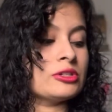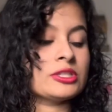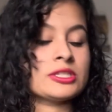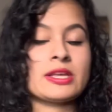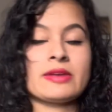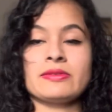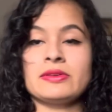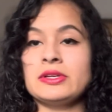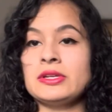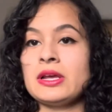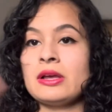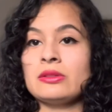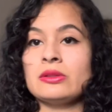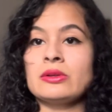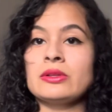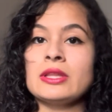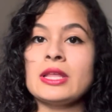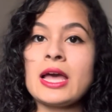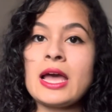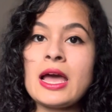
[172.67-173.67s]
just have to
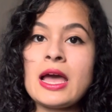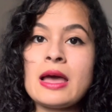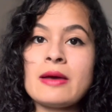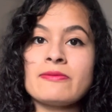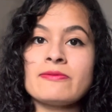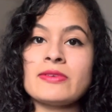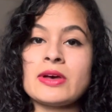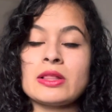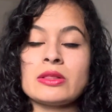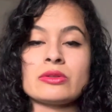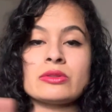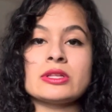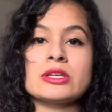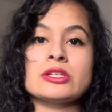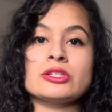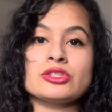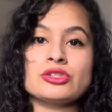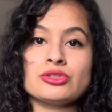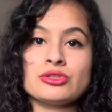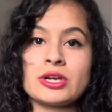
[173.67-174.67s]
download the app, follow the
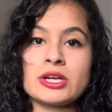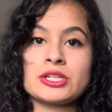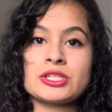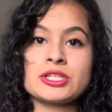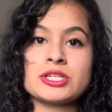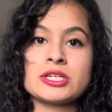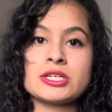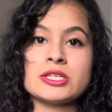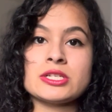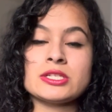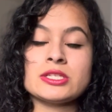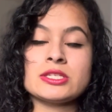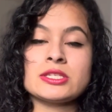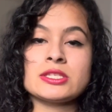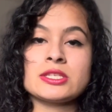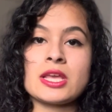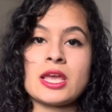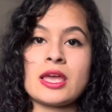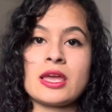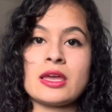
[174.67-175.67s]

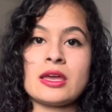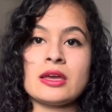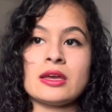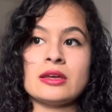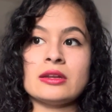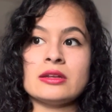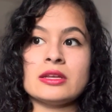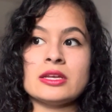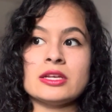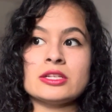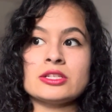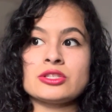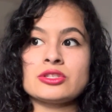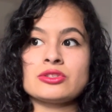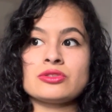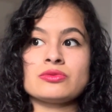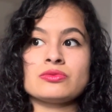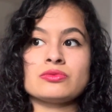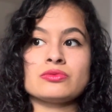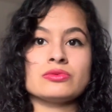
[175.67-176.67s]
instructions, and
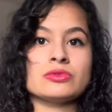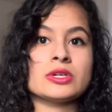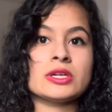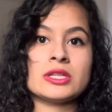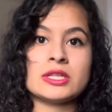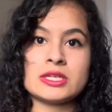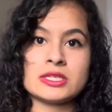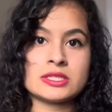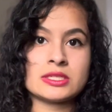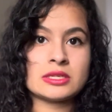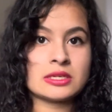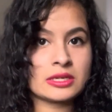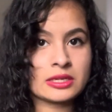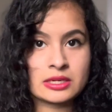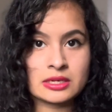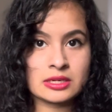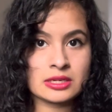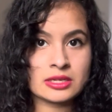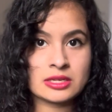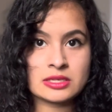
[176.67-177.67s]
it's really
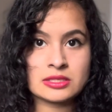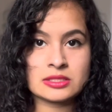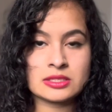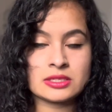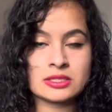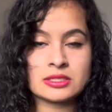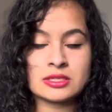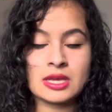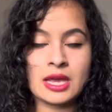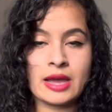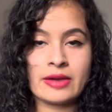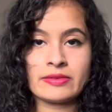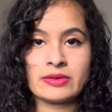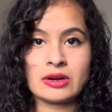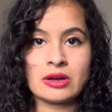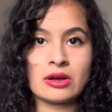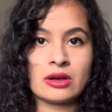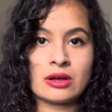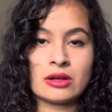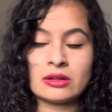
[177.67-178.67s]
stinking easy to have it
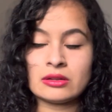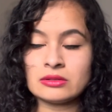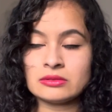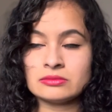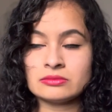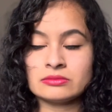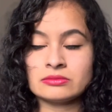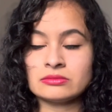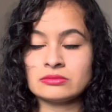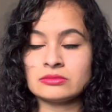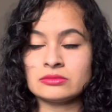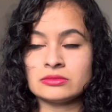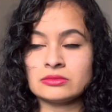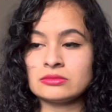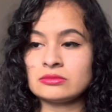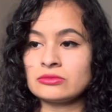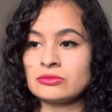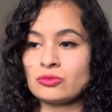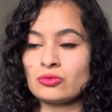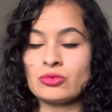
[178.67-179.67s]
all
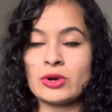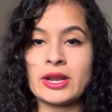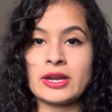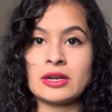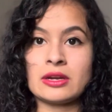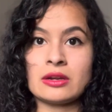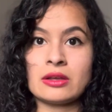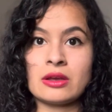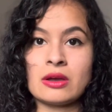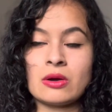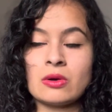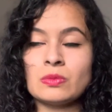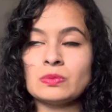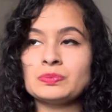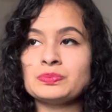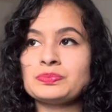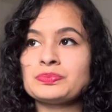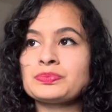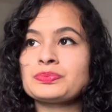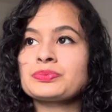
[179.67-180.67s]
ready to go.
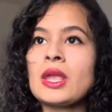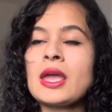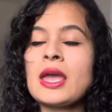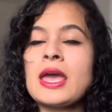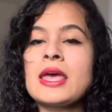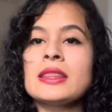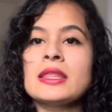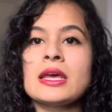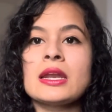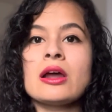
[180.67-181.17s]
And then